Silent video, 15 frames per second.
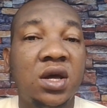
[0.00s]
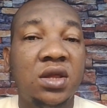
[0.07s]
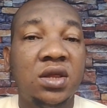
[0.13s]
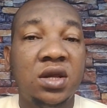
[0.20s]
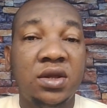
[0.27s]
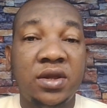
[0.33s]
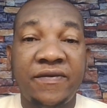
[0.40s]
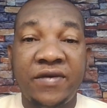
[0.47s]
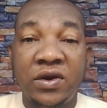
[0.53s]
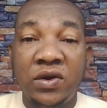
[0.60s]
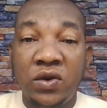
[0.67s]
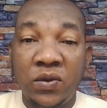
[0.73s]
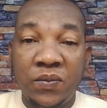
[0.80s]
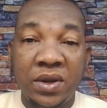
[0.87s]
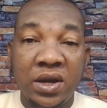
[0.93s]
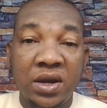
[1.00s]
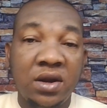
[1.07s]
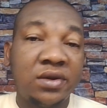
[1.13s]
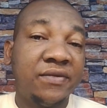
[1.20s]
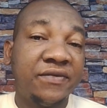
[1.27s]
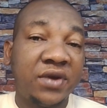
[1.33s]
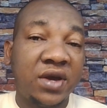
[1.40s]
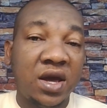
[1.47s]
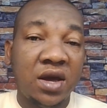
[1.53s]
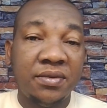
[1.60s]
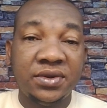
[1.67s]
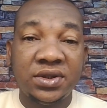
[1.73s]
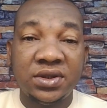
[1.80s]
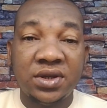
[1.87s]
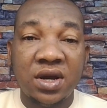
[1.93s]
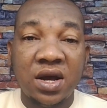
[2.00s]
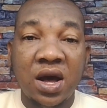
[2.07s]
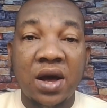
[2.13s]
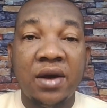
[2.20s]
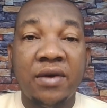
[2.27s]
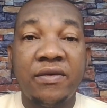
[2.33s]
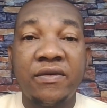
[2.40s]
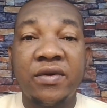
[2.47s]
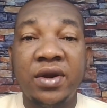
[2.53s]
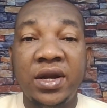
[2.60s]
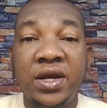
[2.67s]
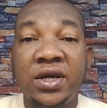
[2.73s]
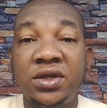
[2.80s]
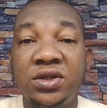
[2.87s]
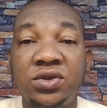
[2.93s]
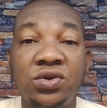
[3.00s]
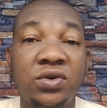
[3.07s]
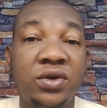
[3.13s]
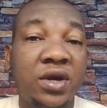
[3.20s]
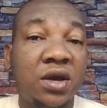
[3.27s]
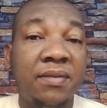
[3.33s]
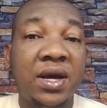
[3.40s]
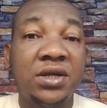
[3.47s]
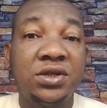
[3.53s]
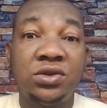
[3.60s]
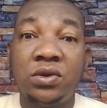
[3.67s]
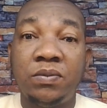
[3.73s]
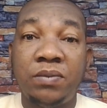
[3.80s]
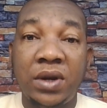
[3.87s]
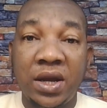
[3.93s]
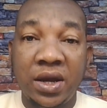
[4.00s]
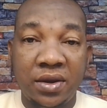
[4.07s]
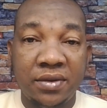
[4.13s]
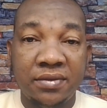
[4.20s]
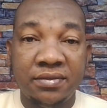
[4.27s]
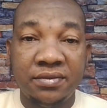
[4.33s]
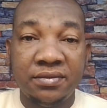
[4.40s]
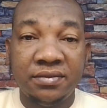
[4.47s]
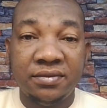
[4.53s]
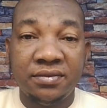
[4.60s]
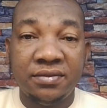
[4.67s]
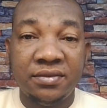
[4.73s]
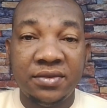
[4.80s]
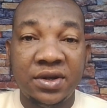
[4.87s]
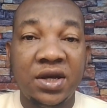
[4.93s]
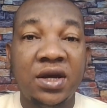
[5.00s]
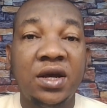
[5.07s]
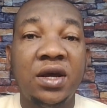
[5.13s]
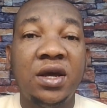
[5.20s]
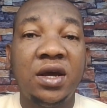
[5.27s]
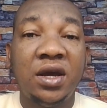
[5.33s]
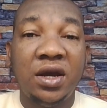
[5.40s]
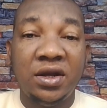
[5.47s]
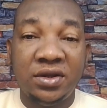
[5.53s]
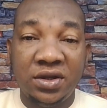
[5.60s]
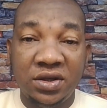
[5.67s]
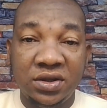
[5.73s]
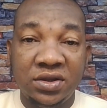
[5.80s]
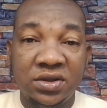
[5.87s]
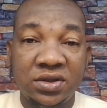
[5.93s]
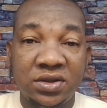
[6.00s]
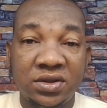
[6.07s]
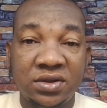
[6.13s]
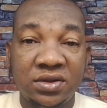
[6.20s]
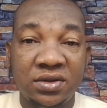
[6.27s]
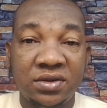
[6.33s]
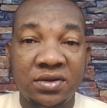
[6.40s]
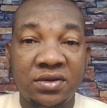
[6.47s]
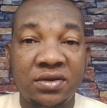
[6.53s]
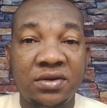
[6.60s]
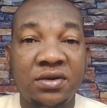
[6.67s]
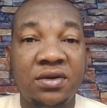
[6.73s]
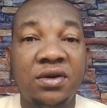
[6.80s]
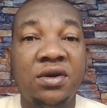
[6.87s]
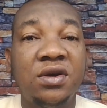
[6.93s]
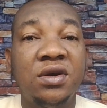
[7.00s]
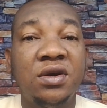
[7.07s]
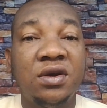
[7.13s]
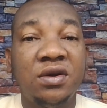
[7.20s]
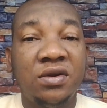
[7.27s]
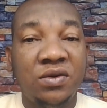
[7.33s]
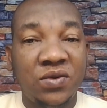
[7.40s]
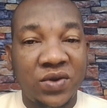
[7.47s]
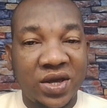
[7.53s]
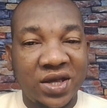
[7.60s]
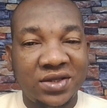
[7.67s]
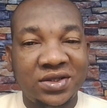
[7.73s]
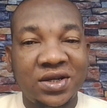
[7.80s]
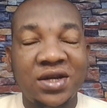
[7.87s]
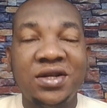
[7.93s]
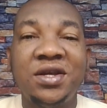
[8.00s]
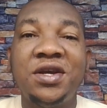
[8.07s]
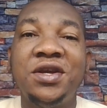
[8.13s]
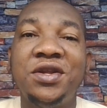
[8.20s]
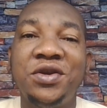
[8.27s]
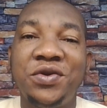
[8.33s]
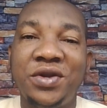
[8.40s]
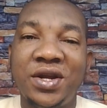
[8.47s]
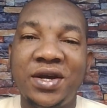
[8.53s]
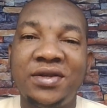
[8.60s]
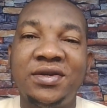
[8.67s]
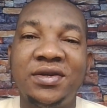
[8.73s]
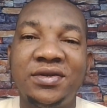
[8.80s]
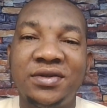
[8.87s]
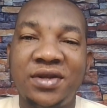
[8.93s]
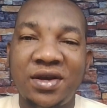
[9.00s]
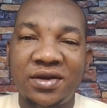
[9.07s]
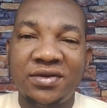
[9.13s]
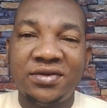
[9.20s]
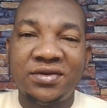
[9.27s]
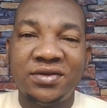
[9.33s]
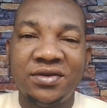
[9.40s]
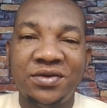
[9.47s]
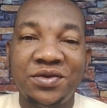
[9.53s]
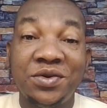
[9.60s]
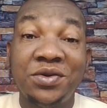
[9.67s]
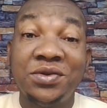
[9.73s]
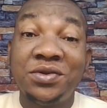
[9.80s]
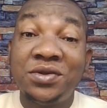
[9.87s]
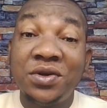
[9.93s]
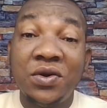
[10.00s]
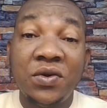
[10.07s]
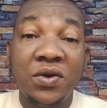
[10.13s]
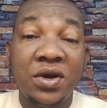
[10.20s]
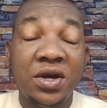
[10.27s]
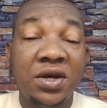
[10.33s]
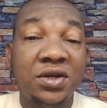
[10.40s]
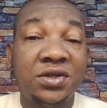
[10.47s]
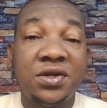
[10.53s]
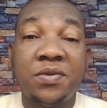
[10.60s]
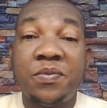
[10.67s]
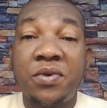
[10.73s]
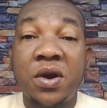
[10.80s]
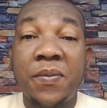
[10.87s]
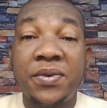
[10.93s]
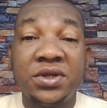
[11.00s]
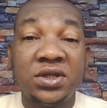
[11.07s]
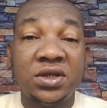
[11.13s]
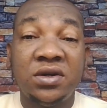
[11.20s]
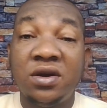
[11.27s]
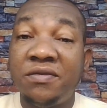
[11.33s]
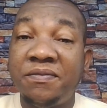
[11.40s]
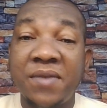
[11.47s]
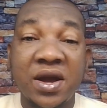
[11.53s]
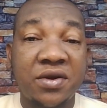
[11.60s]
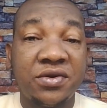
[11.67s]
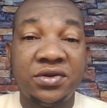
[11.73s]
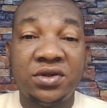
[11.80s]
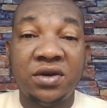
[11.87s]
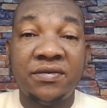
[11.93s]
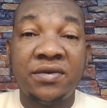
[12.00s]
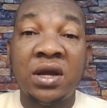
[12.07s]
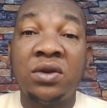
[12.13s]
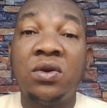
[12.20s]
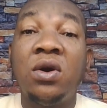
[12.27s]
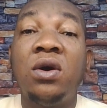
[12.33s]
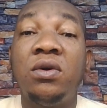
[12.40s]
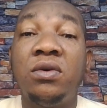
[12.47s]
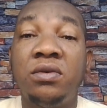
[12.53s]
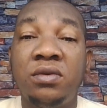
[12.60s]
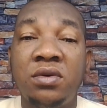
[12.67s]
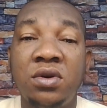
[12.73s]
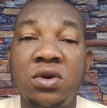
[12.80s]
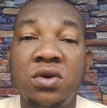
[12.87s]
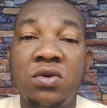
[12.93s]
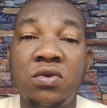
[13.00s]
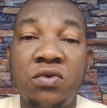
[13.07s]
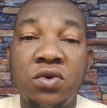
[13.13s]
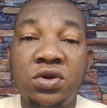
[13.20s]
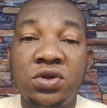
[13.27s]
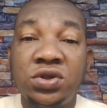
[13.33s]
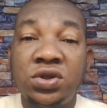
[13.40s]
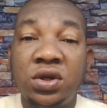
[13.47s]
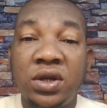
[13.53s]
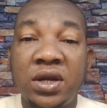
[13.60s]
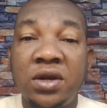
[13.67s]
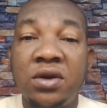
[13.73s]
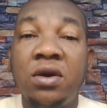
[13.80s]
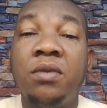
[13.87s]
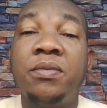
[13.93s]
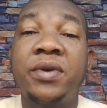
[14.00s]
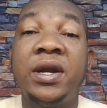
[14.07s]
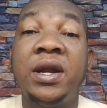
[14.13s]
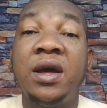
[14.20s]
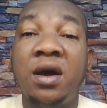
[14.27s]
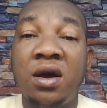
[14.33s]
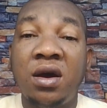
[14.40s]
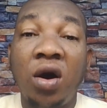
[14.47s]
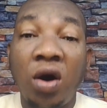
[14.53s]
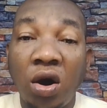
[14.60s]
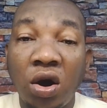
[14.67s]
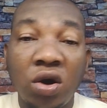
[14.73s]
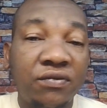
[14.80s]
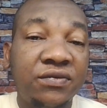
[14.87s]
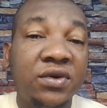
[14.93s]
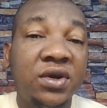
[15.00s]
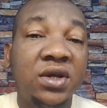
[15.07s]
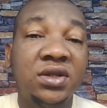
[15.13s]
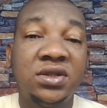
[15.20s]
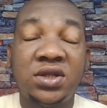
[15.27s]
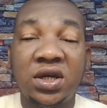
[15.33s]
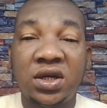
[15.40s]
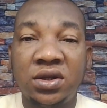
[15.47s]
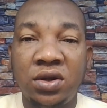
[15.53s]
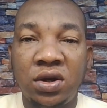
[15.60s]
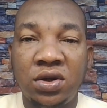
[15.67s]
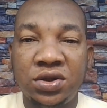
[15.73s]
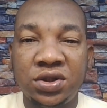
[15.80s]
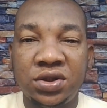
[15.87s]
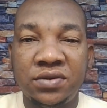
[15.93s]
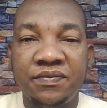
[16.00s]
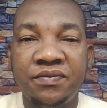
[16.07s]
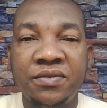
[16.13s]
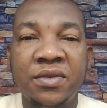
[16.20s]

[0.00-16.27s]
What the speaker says: They develop a lot of games and release to gamers to play. It is located in the United States. So it's a property of Microsoft and all runs under the umbrella of technology.